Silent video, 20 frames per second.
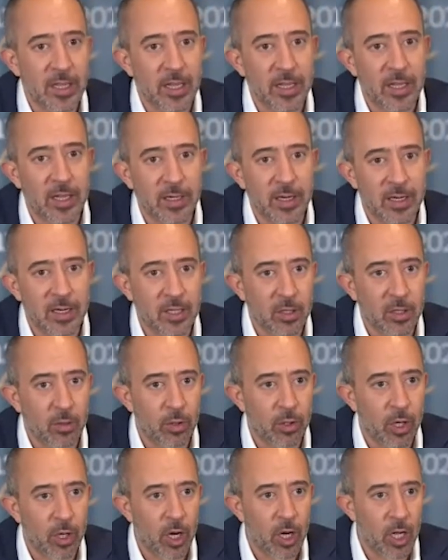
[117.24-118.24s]
given the
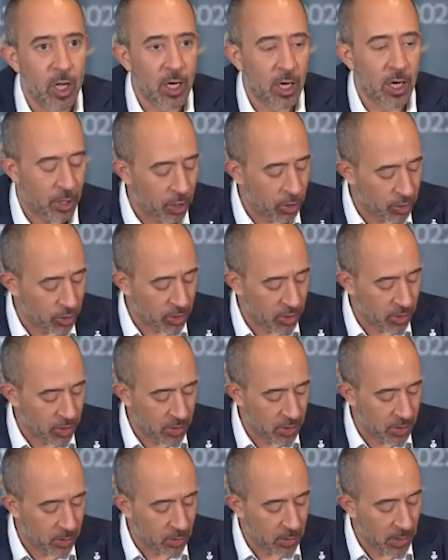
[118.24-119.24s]
framework of the
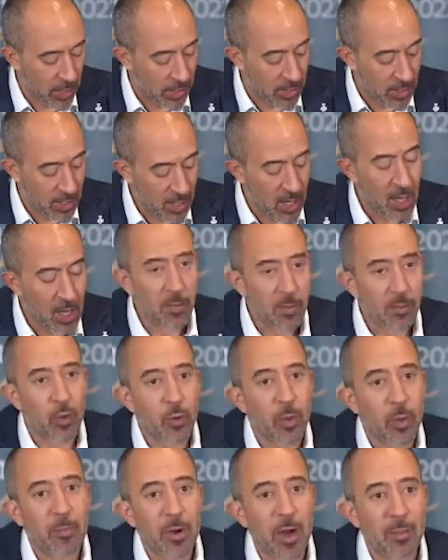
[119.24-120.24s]
500th
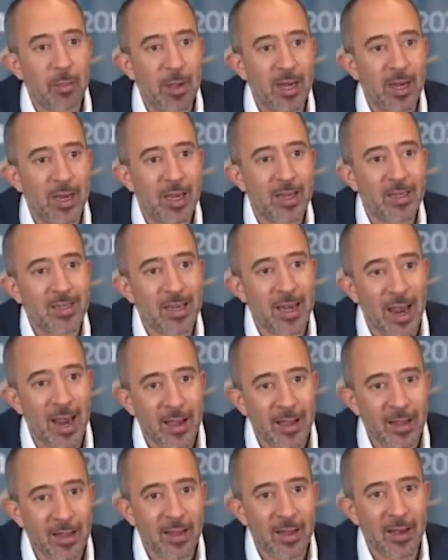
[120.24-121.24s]
anniversary of St.
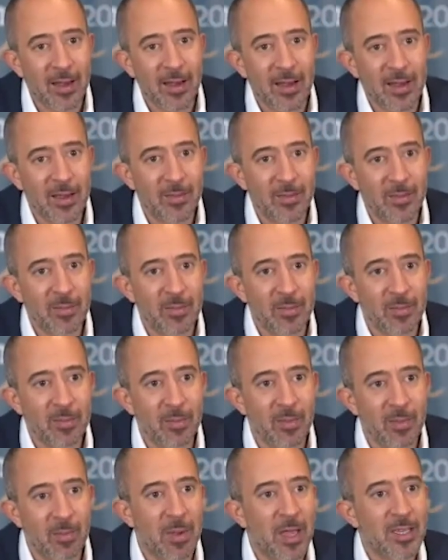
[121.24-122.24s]
Ignatius' stay
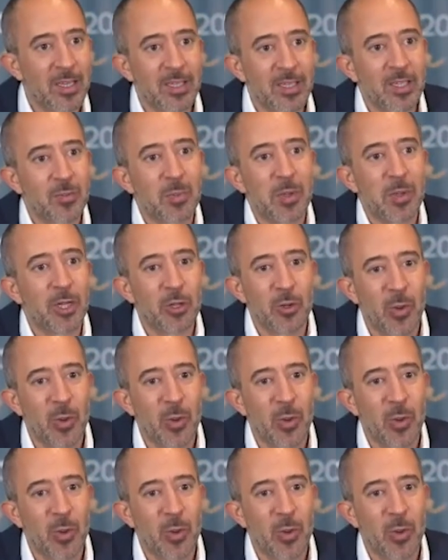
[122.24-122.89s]
in our city?